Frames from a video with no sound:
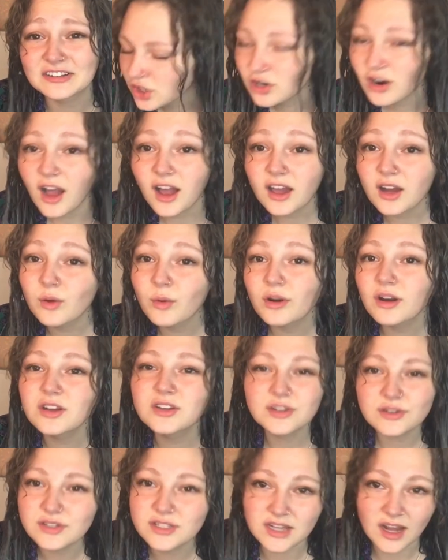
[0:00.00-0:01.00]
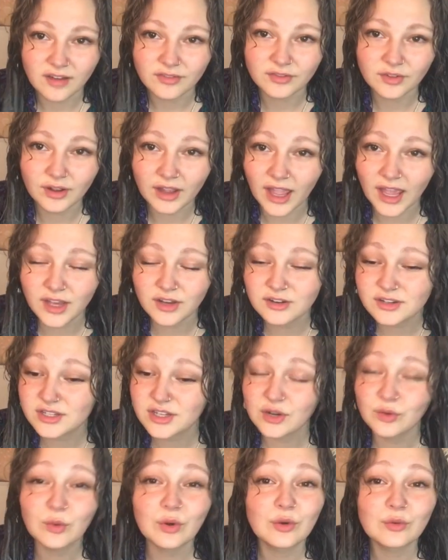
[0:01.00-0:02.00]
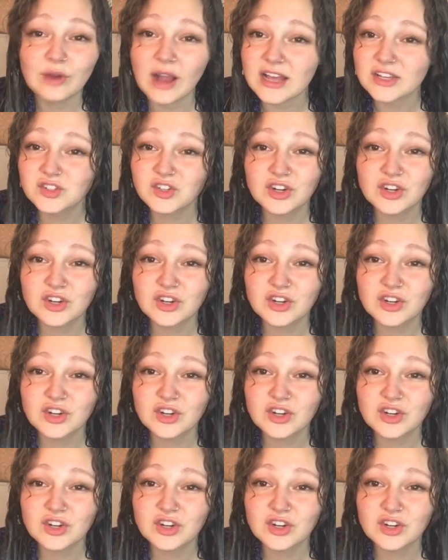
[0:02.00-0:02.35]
You're not gonna wanna do stuff, okay? You're just gonna wanna rest.